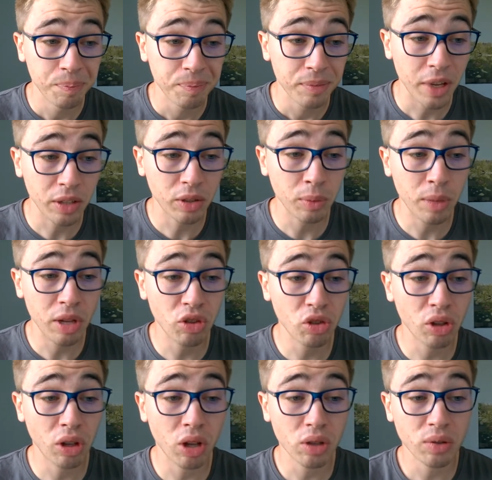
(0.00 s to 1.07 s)
Not to mention
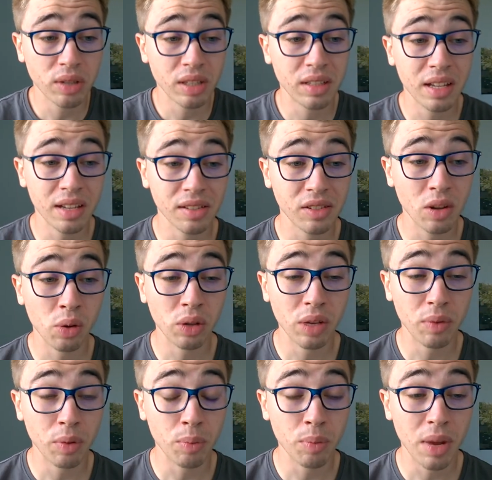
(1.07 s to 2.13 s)
a lot of the things don't
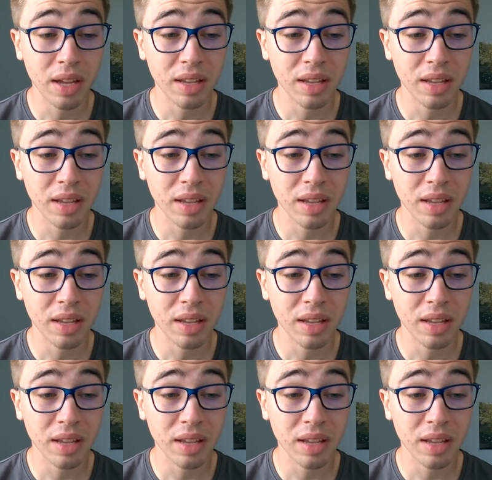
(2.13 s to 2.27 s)
even make